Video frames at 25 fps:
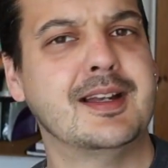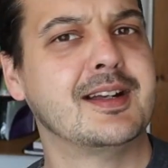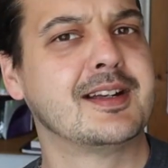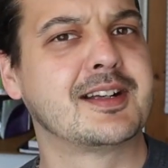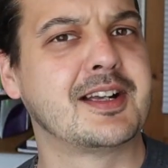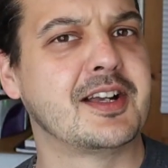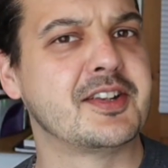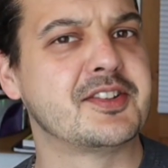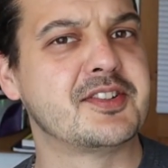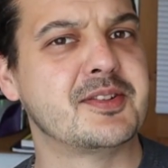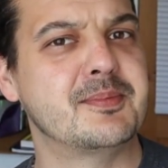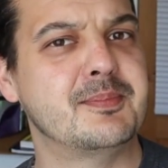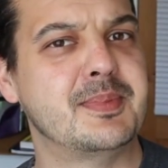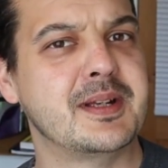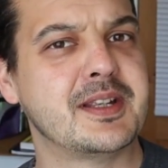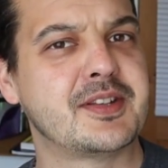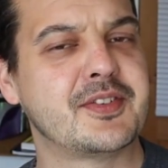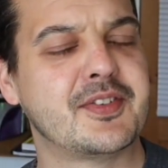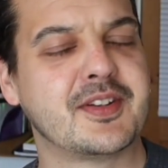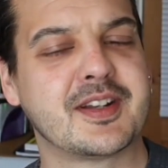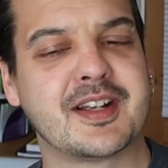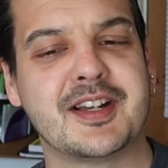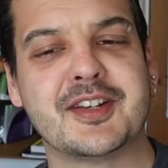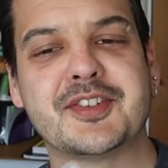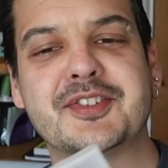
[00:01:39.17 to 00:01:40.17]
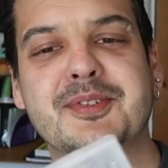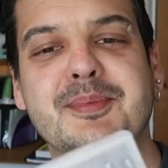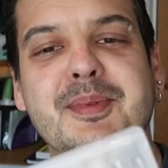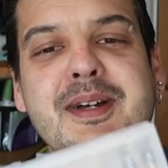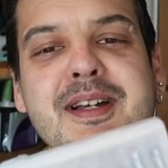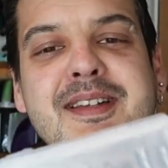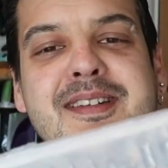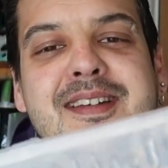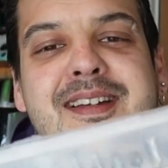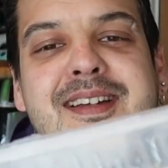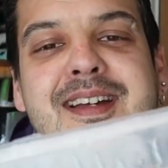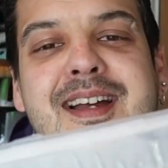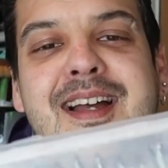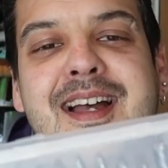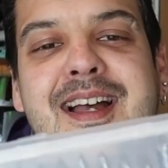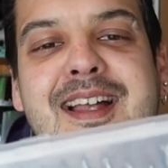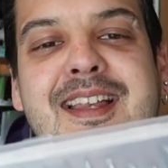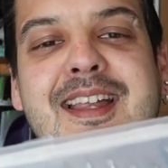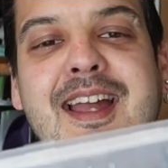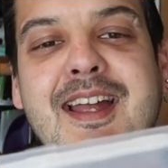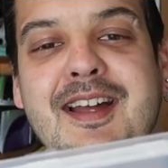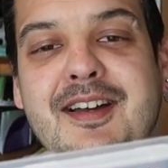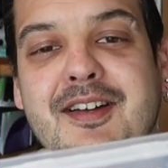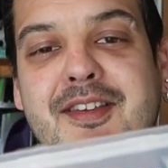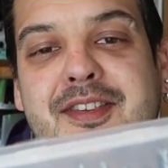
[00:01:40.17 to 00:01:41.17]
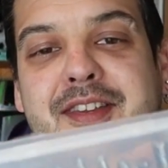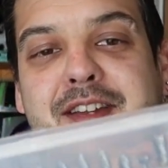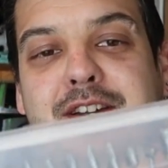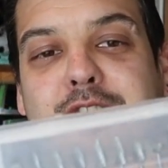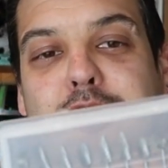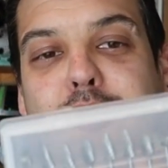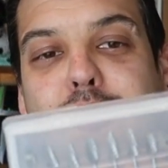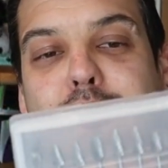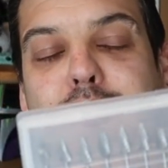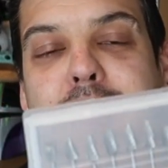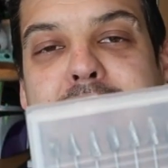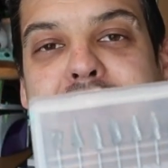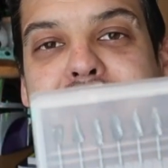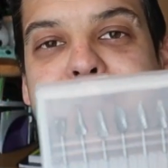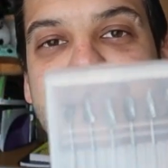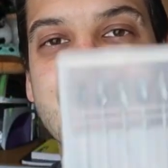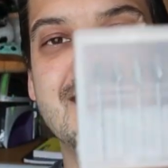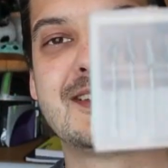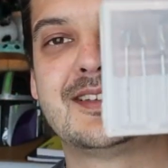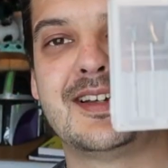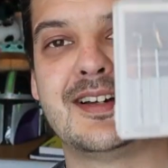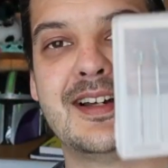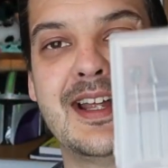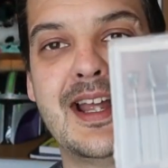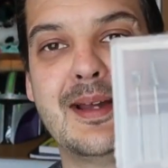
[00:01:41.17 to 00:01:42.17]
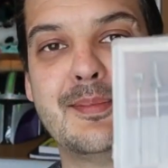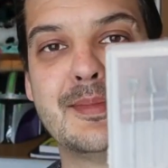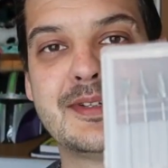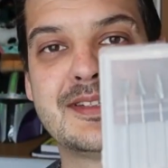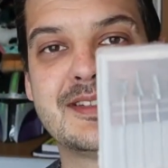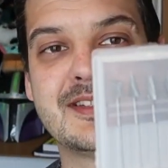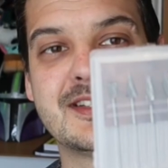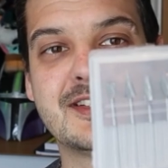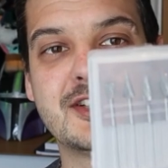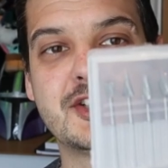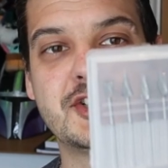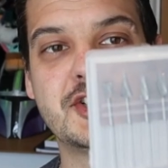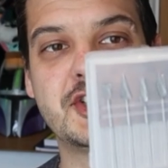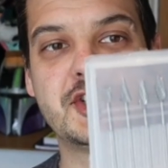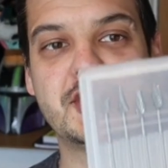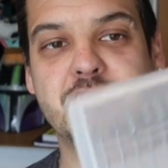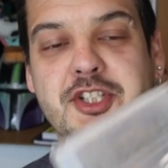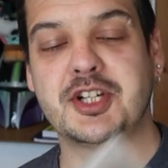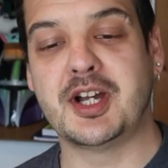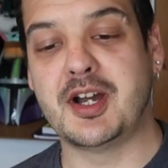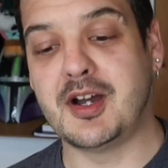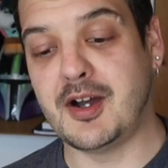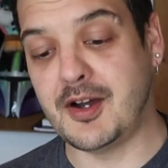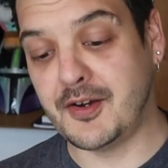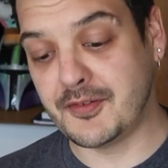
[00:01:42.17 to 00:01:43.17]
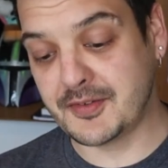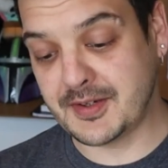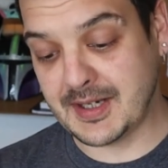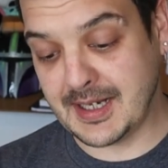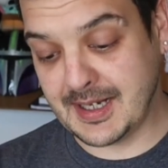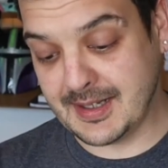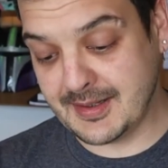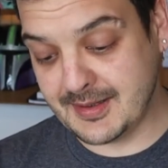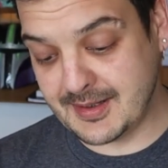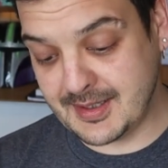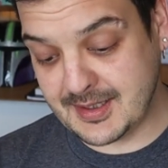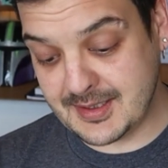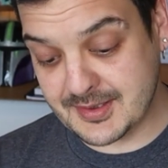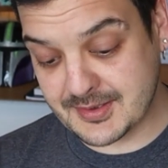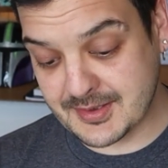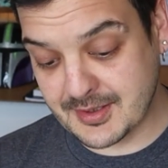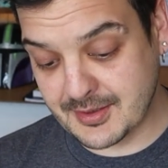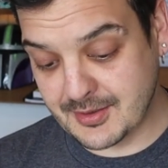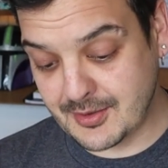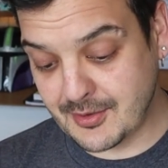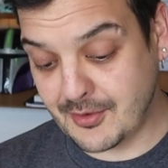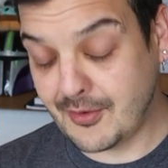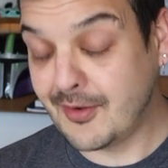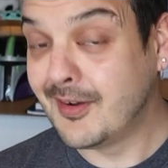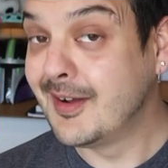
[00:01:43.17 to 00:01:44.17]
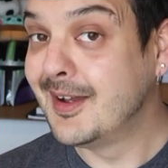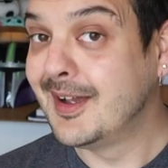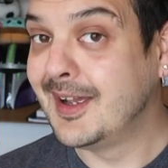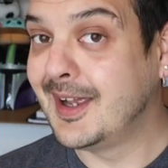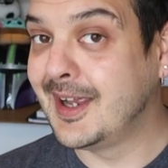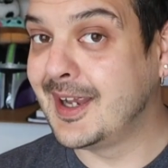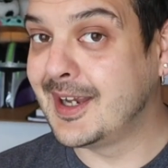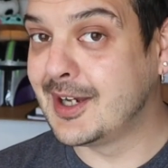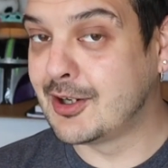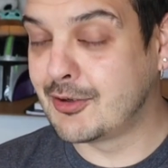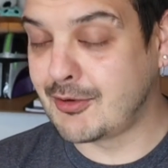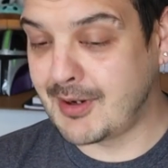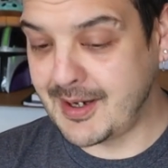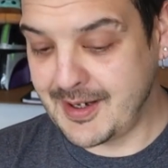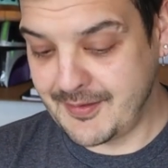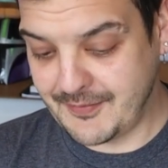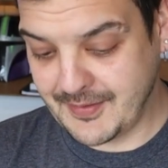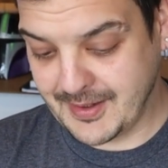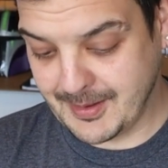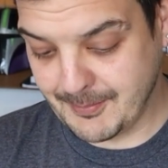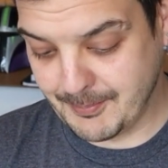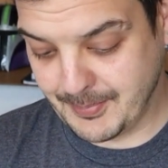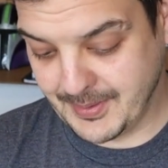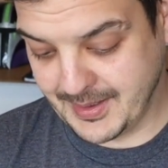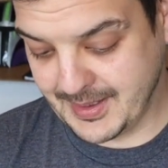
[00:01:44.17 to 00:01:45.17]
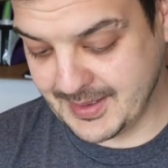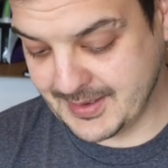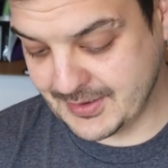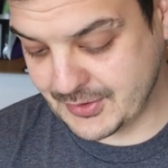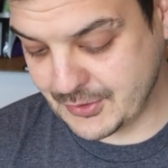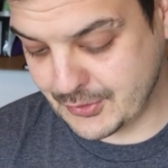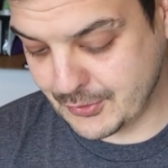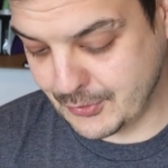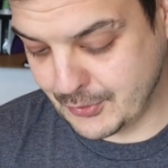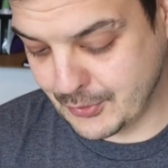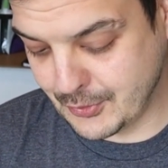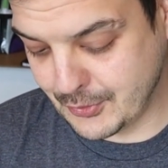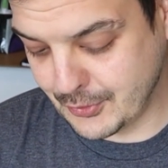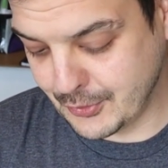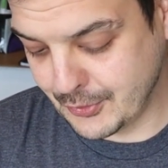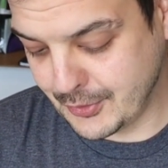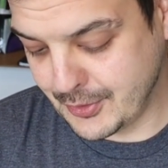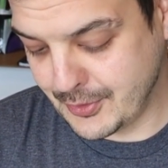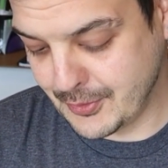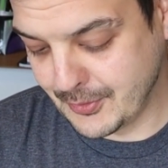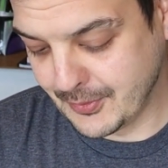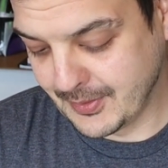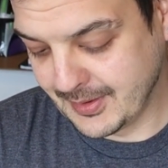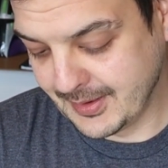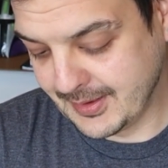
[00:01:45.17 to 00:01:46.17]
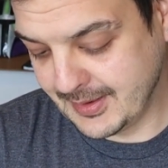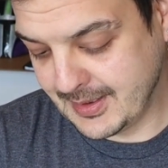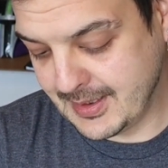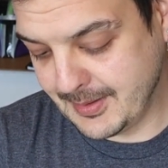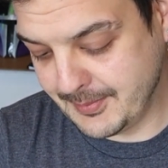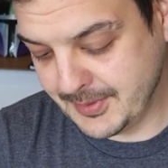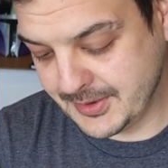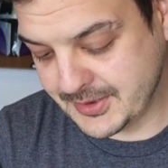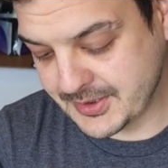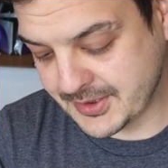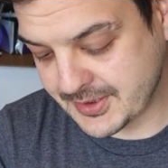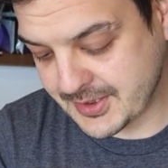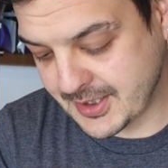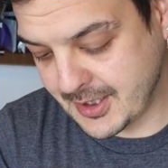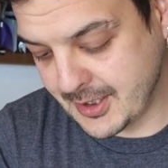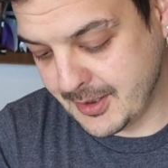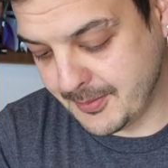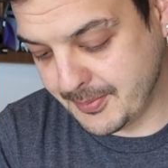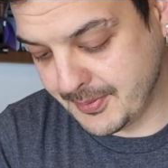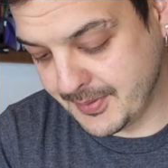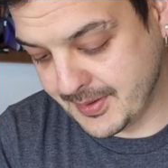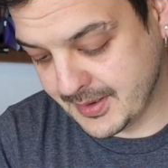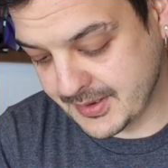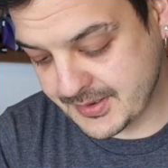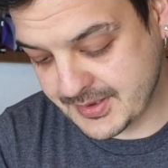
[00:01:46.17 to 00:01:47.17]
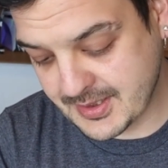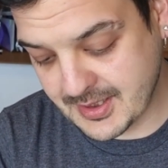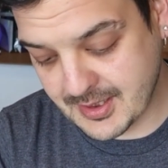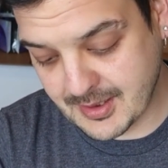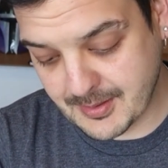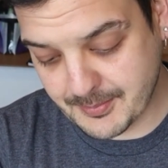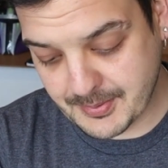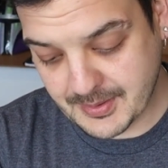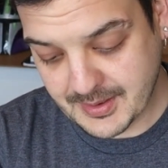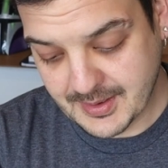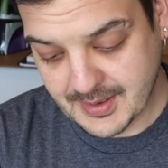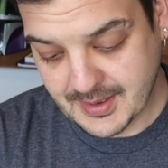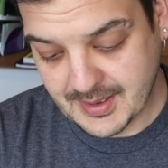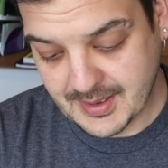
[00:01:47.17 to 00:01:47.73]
Custom bits for the customizer. They are the correct diameter shaft. And these are not engraving bits. No. Let me just open this up.